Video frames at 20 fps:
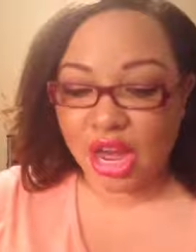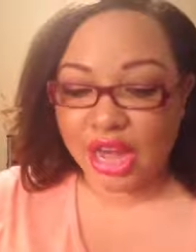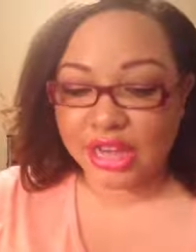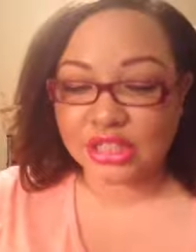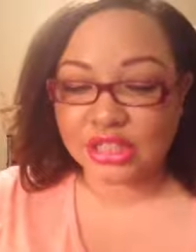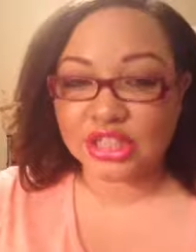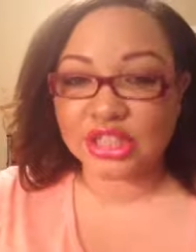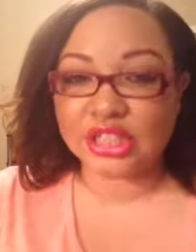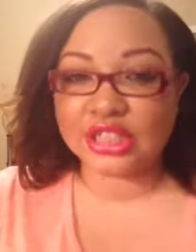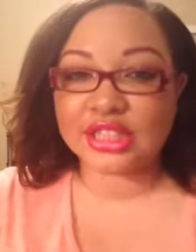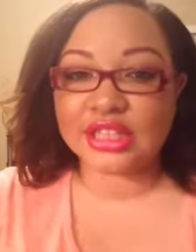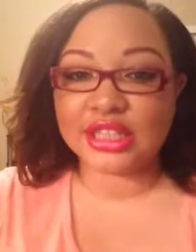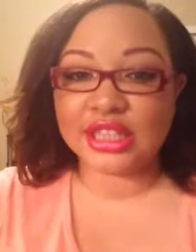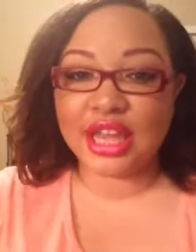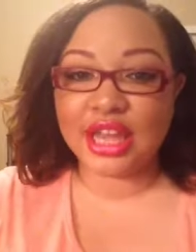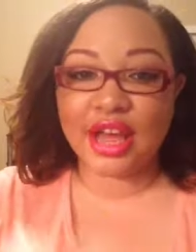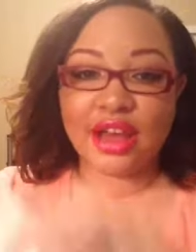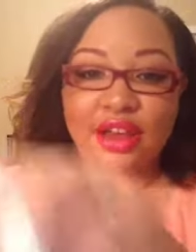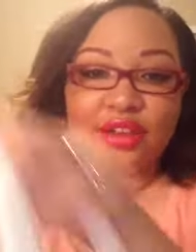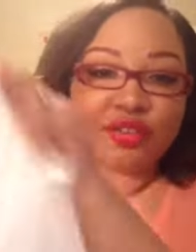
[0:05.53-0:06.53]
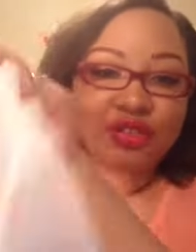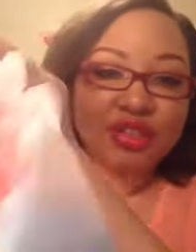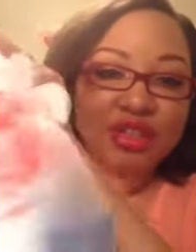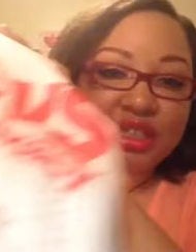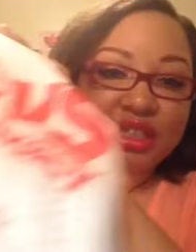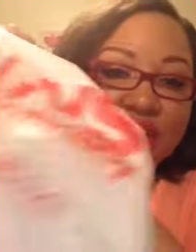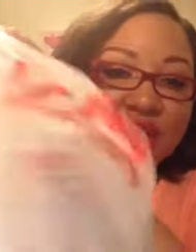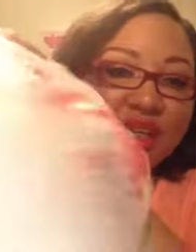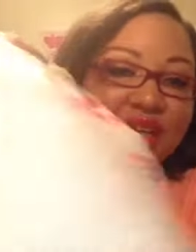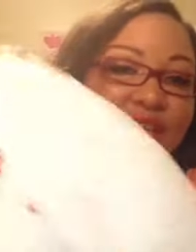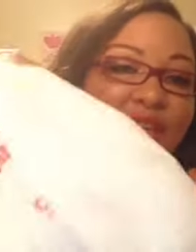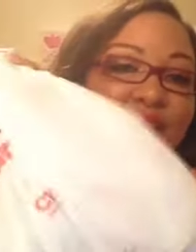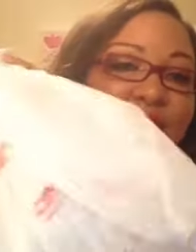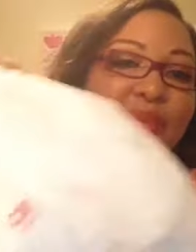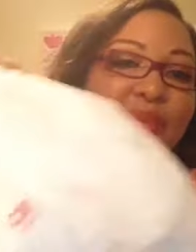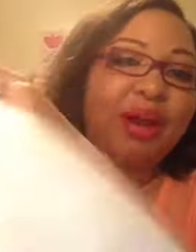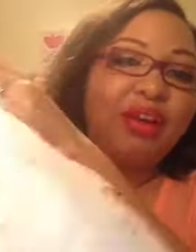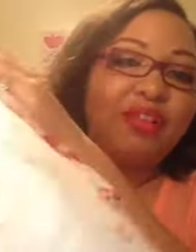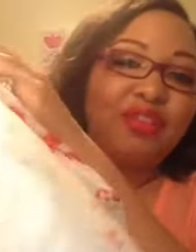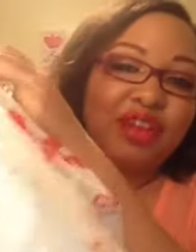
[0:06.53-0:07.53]
I just left
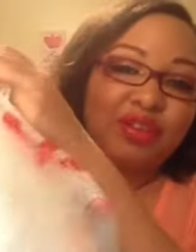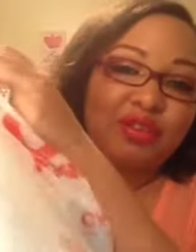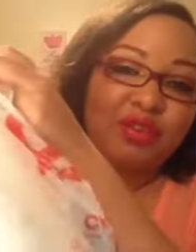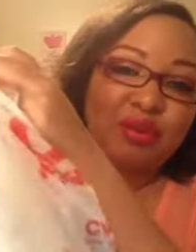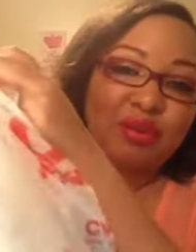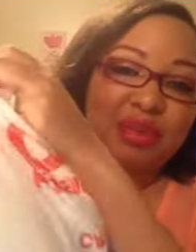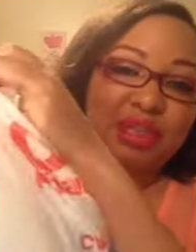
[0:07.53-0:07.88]
my favorite